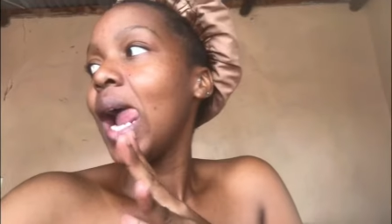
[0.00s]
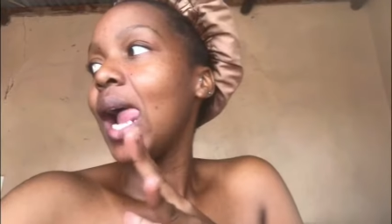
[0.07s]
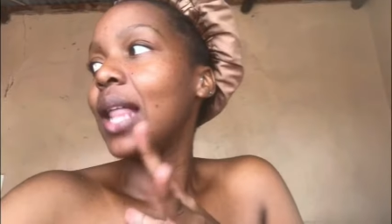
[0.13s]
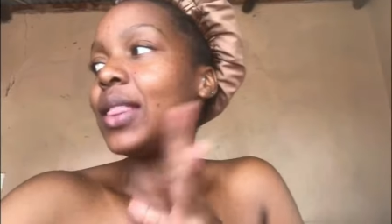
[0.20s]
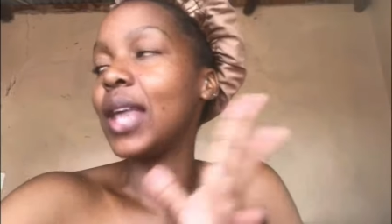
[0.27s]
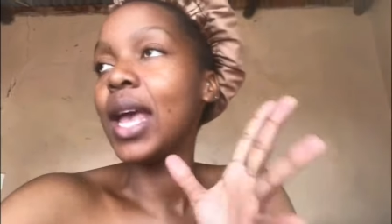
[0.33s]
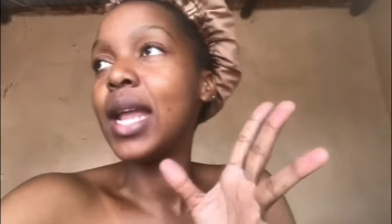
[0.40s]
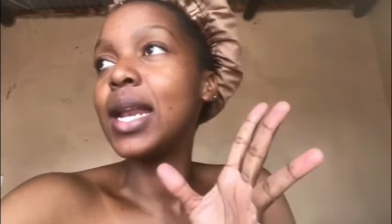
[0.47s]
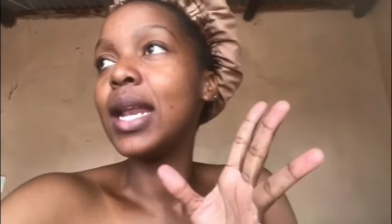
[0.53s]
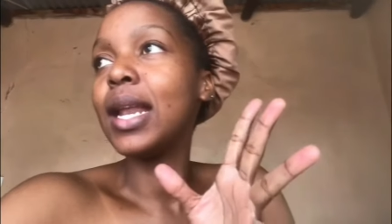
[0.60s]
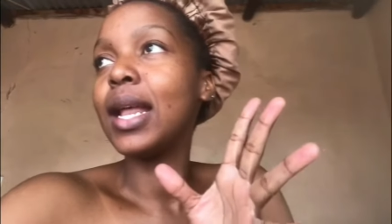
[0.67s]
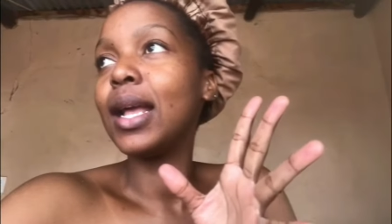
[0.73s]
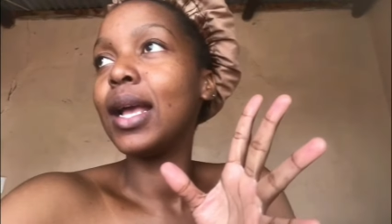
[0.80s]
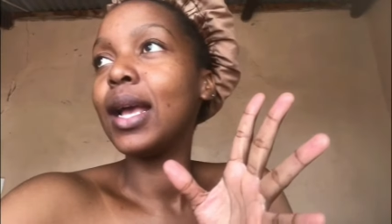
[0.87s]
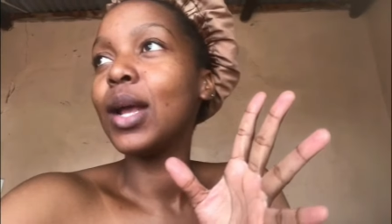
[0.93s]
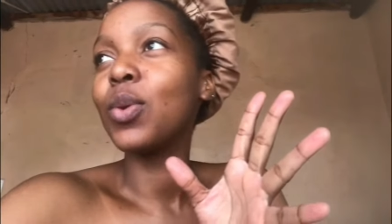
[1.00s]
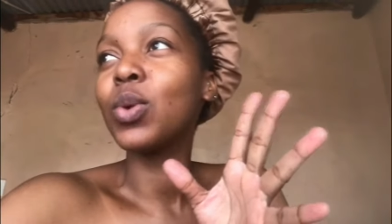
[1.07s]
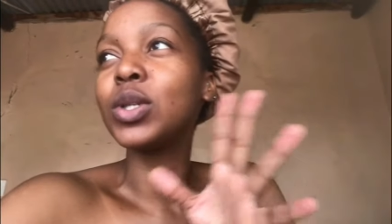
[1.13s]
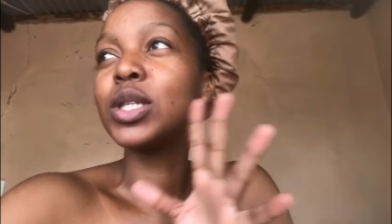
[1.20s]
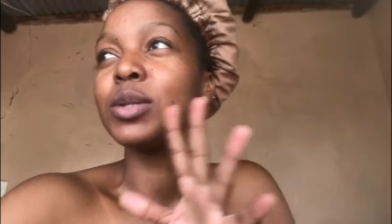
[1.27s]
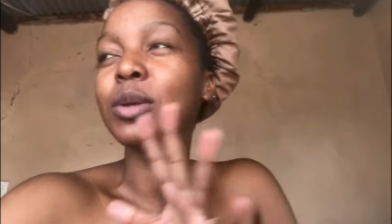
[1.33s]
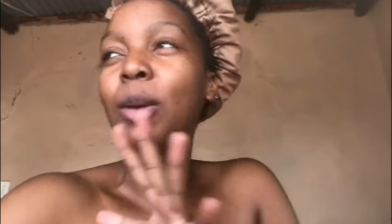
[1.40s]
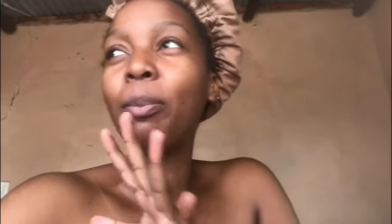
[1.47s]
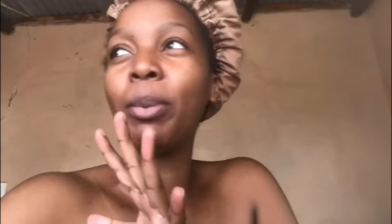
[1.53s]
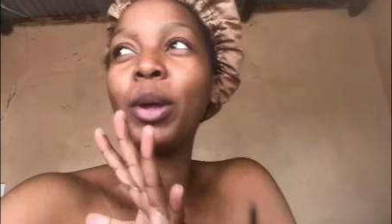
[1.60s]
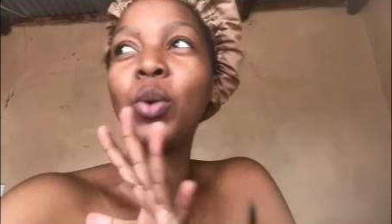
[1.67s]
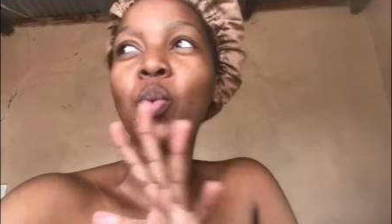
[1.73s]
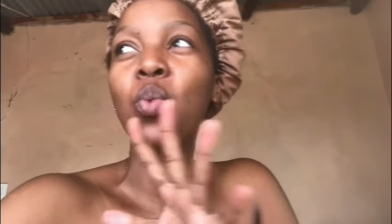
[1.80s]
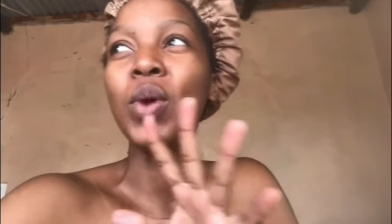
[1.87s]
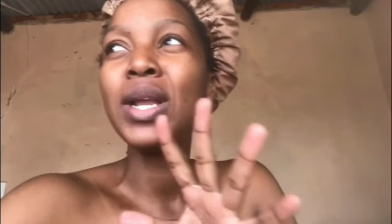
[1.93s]
then it was a bit
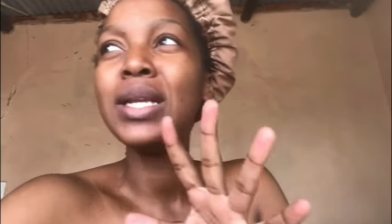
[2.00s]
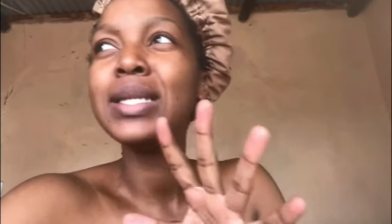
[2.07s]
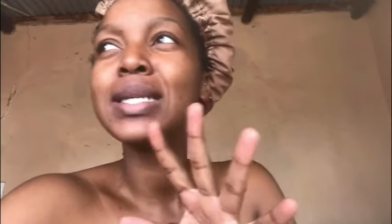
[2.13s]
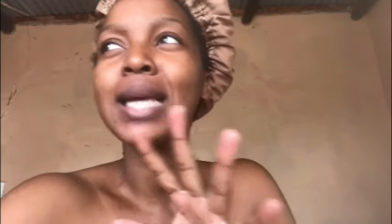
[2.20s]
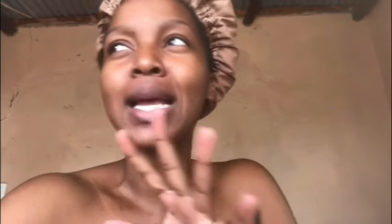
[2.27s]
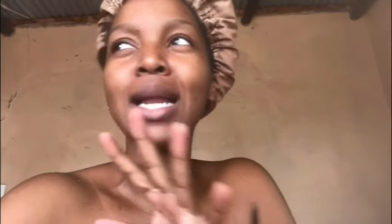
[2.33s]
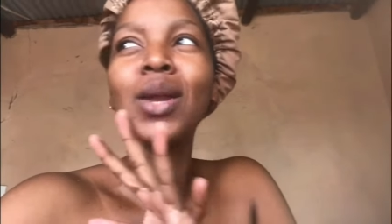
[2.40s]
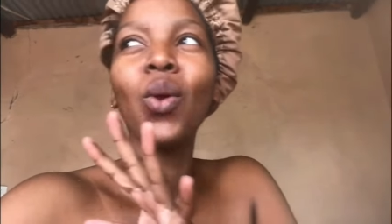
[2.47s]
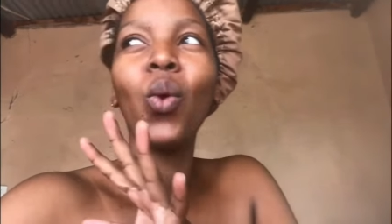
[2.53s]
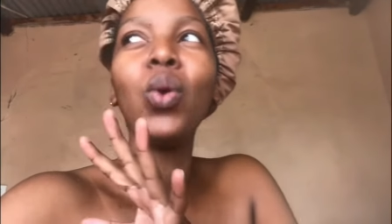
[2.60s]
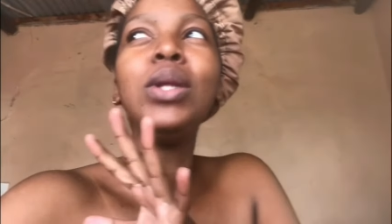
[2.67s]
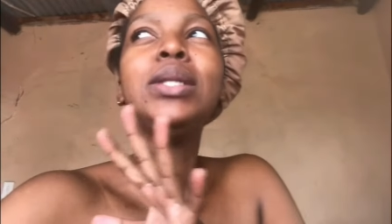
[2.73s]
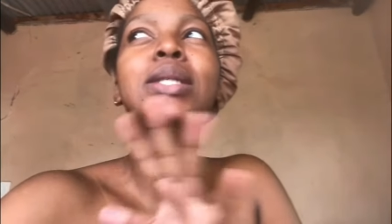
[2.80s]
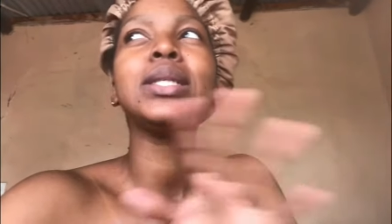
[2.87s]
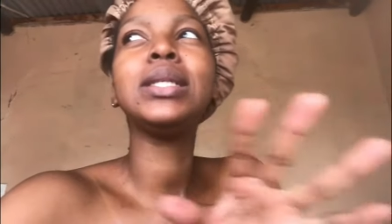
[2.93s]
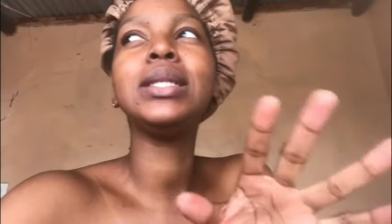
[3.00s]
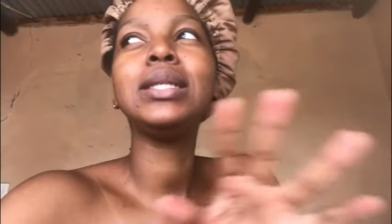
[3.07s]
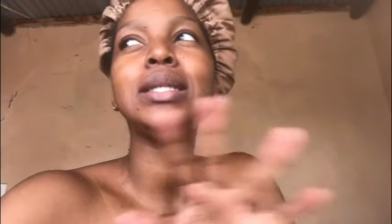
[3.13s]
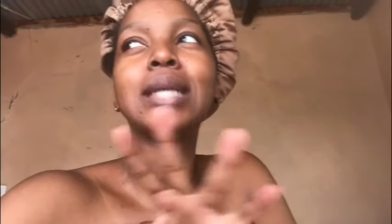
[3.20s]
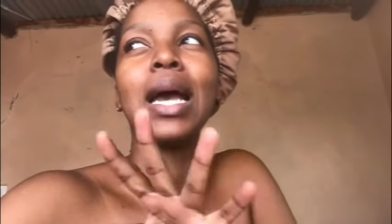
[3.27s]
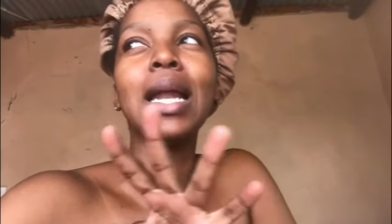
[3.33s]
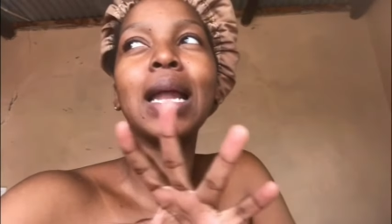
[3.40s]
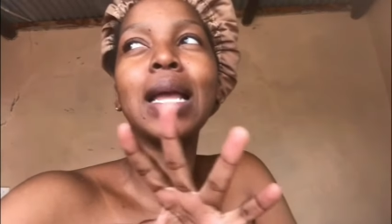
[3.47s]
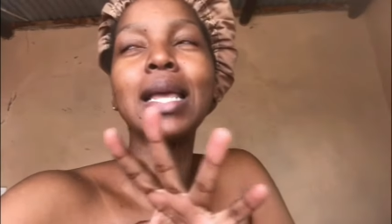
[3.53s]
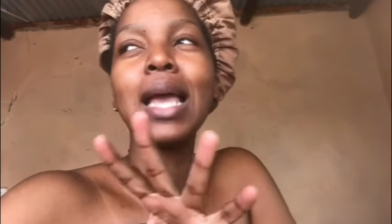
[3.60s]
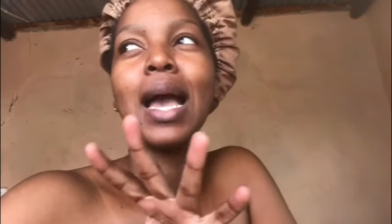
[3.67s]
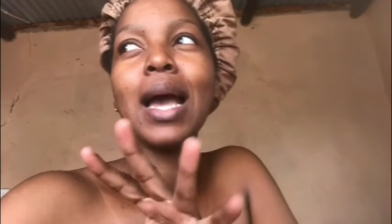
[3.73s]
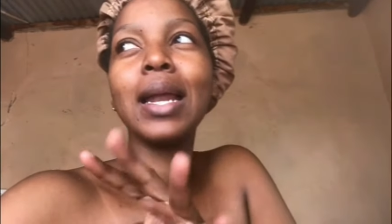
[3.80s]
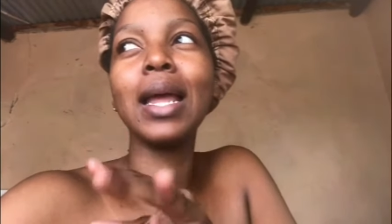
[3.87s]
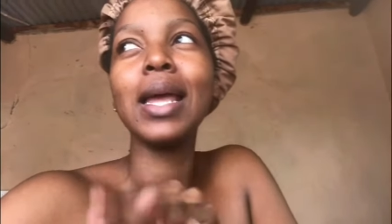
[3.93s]
windy and go le
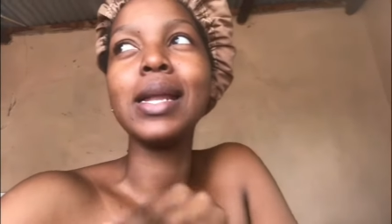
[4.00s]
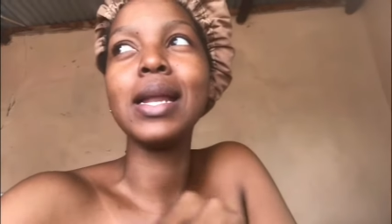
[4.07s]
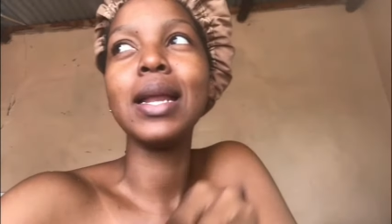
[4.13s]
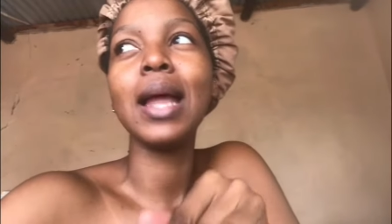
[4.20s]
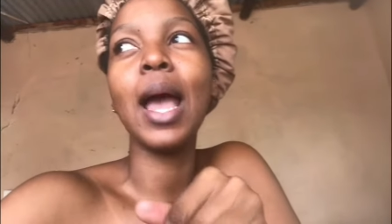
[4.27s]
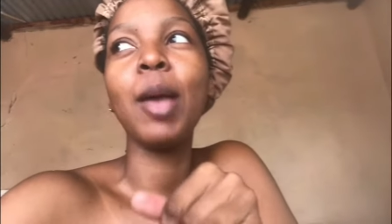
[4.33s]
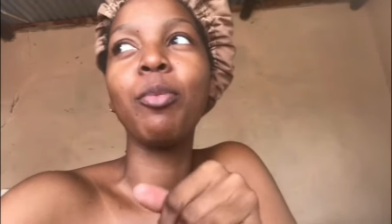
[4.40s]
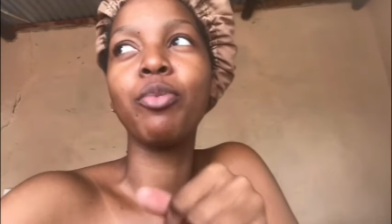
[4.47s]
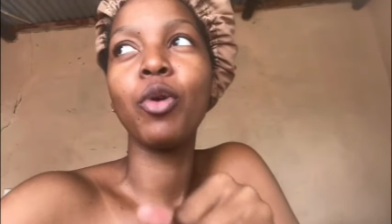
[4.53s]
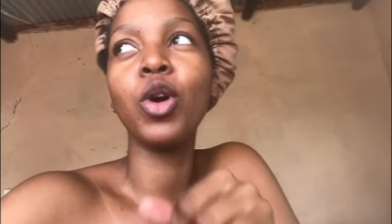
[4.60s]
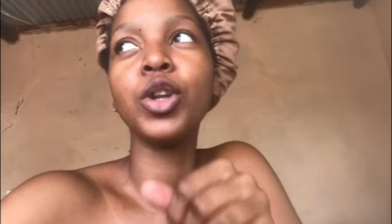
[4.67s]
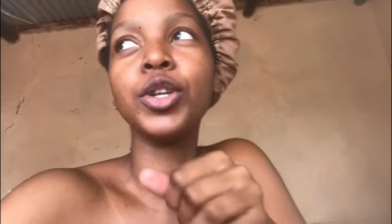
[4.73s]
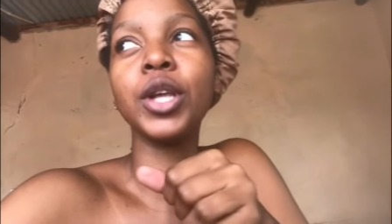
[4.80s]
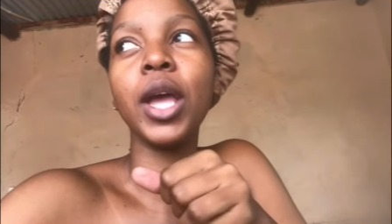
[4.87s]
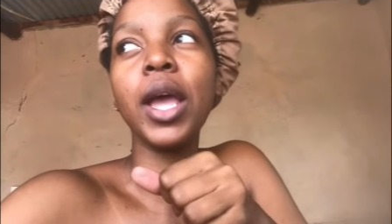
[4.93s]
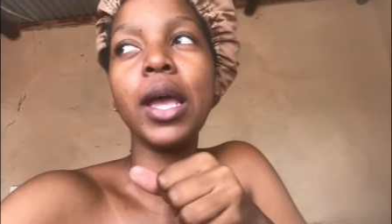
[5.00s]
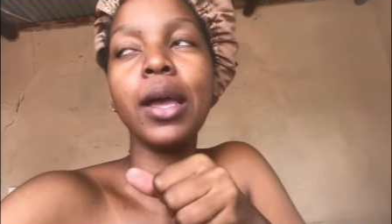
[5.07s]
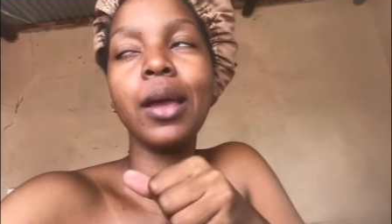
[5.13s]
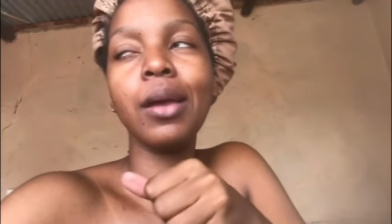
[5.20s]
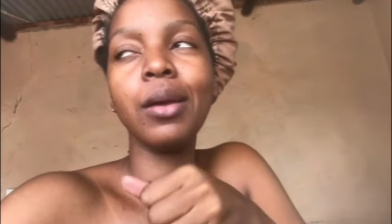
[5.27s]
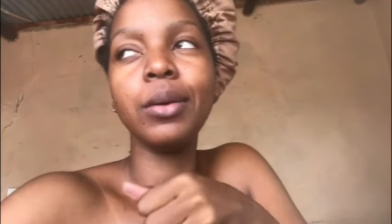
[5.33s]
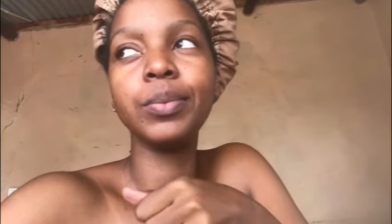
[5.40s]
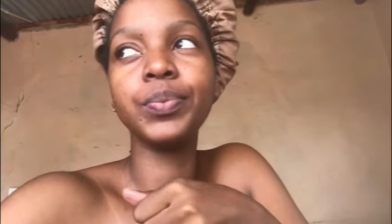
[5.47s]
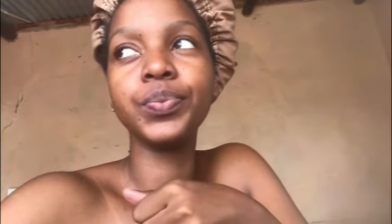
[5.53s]
tsiditsananyana and then i brought a,